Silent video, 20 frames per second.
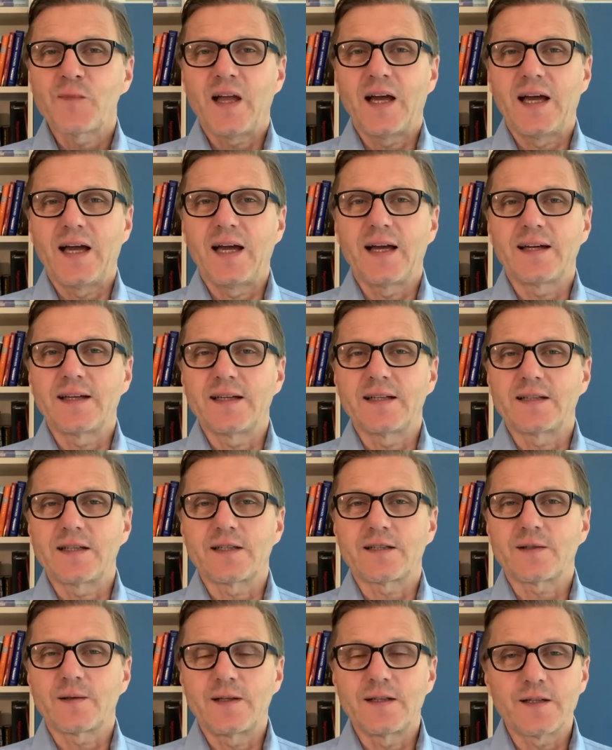Uh, it
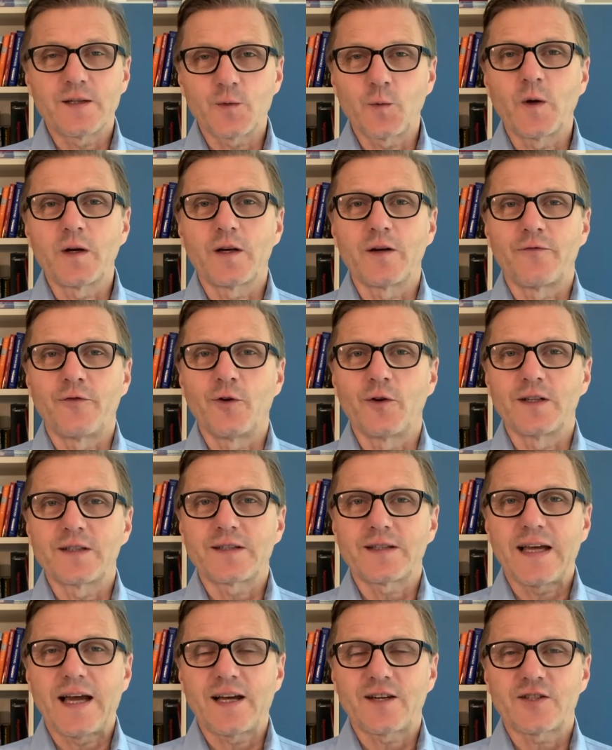is it is wonderful.
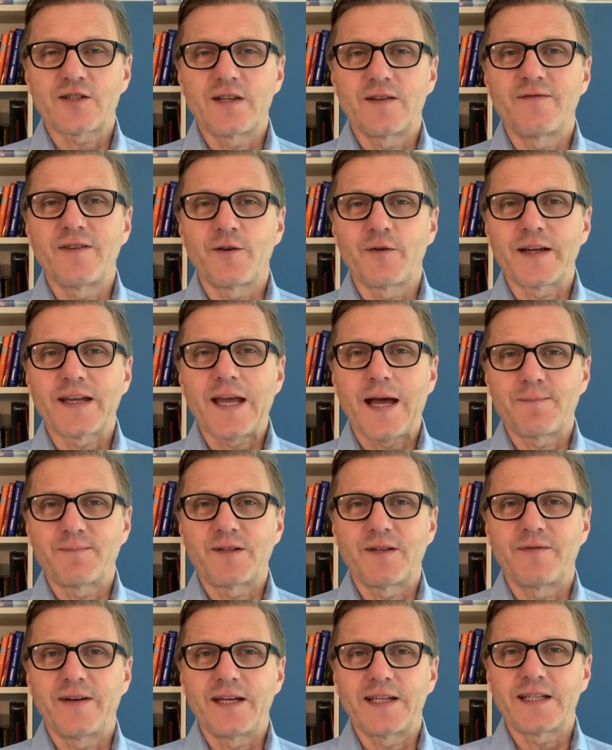It's actually very
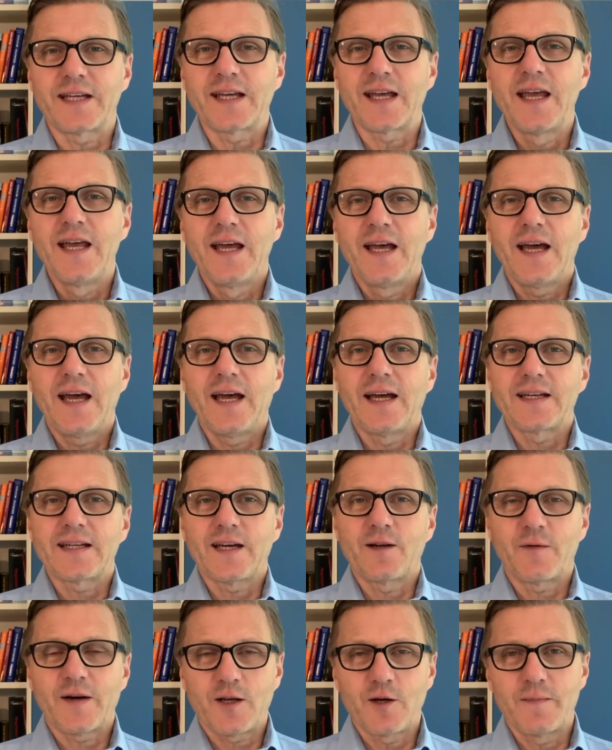captivating, and
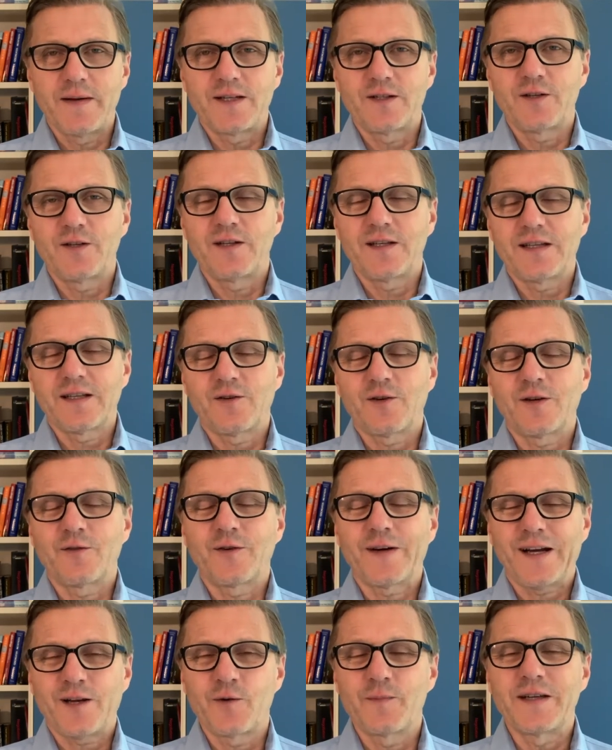I recommend it,
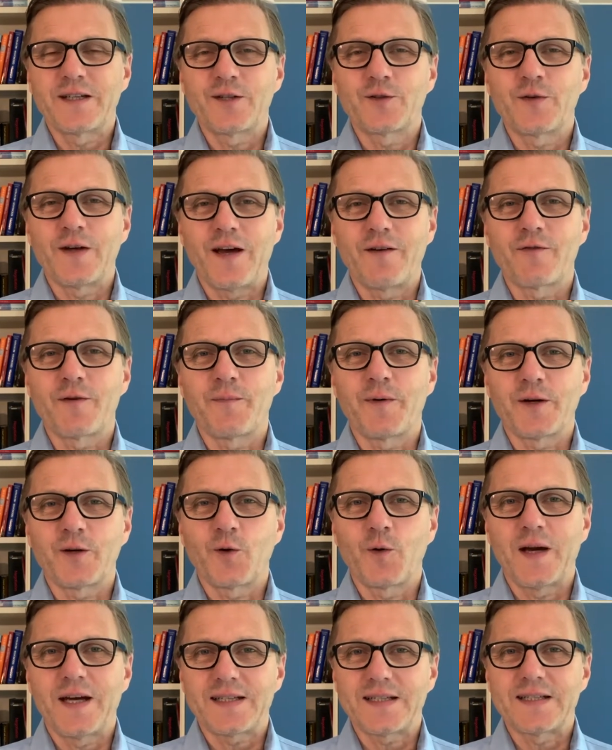recommend it to everybody
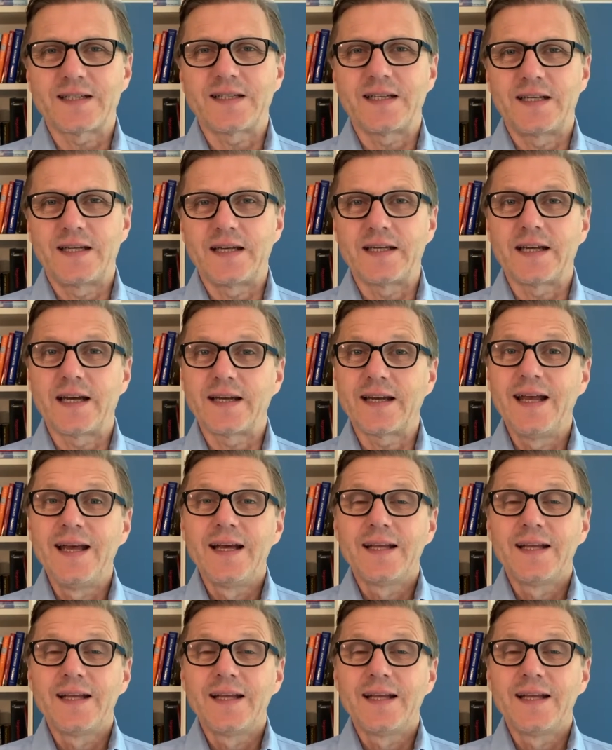who hasn't seen it yet.